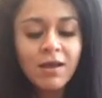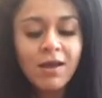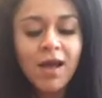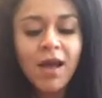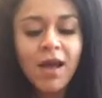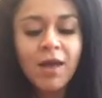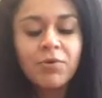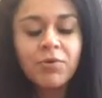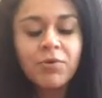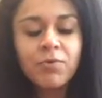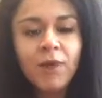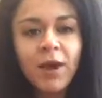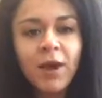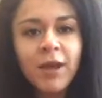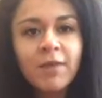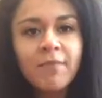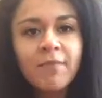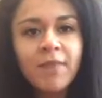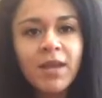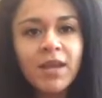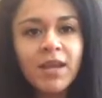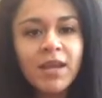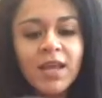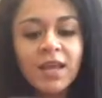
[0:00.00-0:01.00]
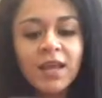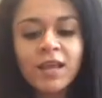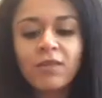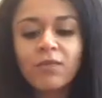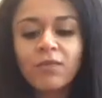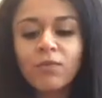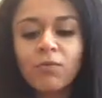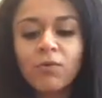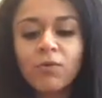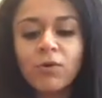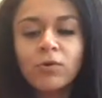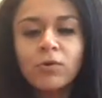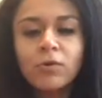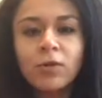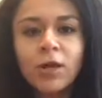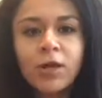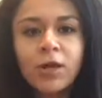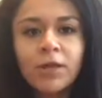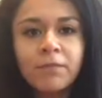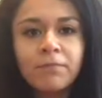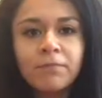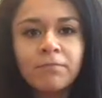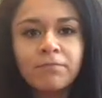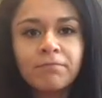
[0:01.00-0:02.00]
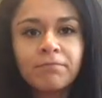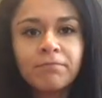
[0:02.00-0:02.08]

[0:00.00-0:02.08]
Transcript: I would recommend getting the roll-on,